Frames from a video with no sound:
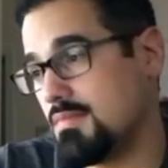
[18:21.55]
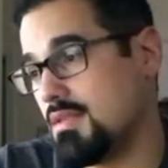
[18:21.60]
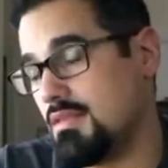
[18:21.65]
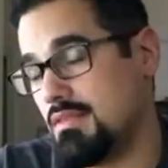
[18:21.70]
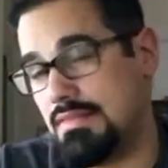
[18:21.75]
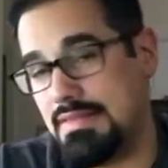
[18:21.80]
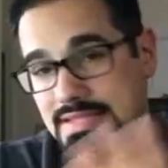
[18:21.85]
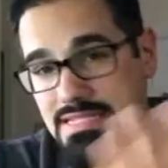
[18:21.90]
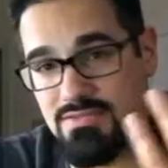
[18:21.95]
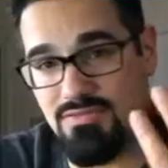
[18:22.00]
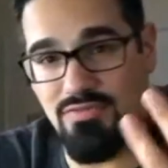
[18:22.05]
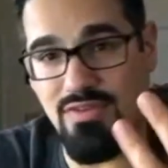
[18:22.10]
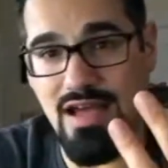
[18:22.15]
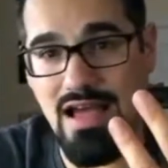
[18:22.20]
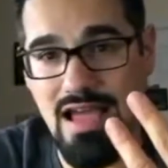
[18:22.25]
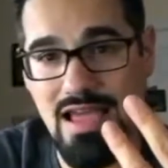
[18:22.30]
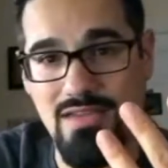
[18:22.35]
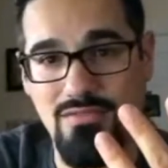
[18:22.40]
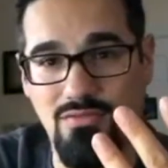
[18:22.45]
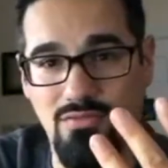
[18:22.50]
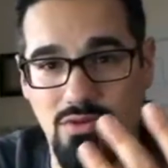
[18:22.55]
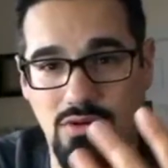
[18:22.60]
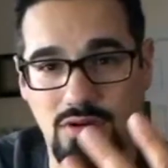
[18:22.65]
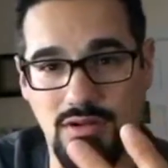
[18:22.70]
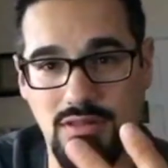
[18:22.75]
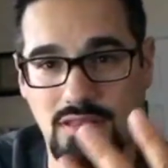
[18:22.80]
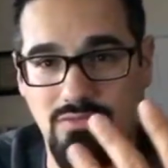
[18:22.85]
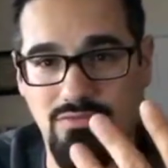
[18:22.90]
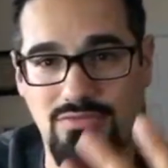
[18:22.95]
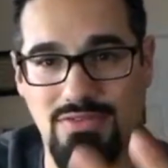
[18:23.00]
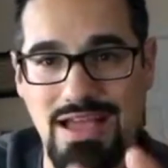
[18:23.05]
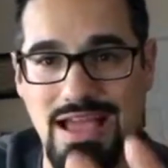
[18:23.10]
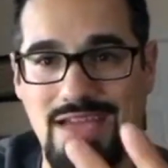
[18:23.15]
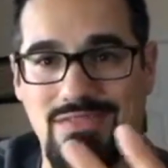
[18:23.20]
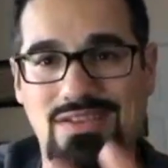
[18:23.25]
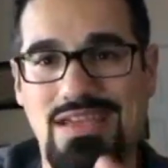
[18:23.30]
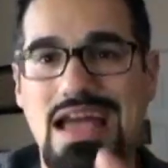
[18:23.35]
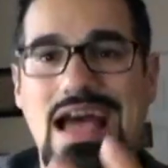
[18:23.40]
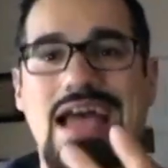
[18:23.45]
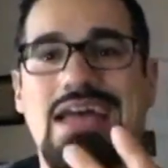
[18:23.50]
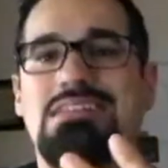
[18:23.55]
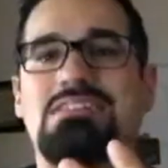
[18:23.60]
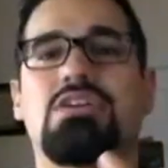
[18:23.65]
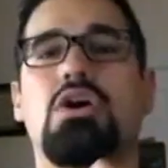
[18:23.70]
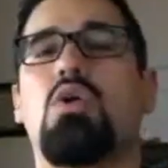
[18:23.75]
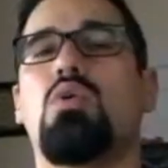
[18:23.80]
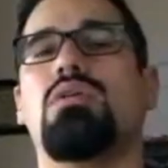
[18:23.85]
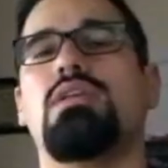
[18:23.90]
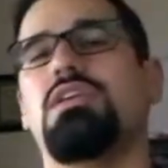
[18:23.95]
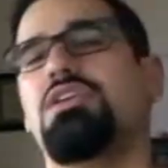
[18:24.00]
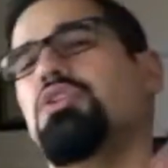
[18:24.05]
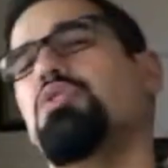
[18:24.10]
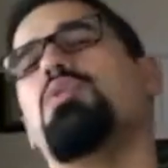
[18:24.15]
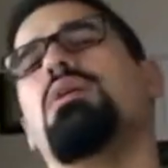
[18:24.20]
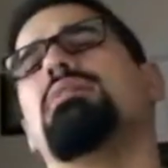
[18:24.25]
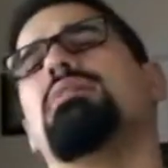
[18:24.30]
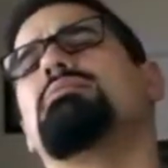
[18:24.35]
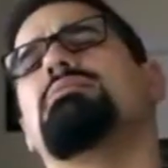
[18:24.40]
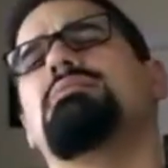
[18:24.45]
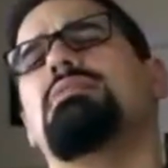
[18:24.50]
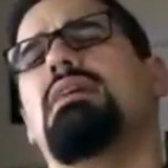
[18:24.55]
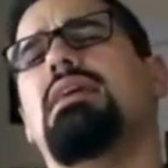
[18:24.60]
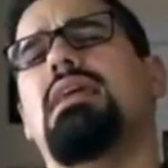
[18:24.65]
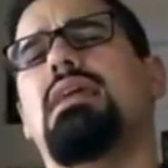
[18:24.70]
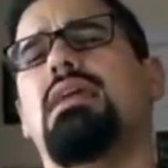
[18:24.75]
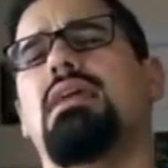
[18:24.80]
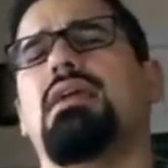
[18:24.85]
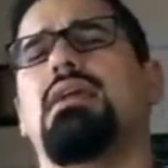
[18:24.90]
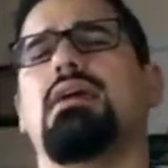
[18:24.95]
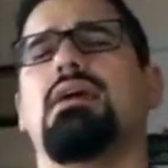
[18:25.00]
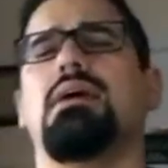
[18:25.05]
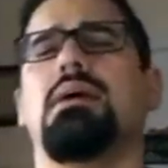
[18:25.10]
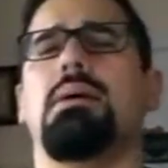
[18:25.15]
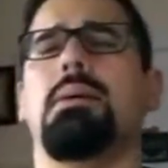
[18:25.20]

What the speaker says: These five were the five guys going to USC,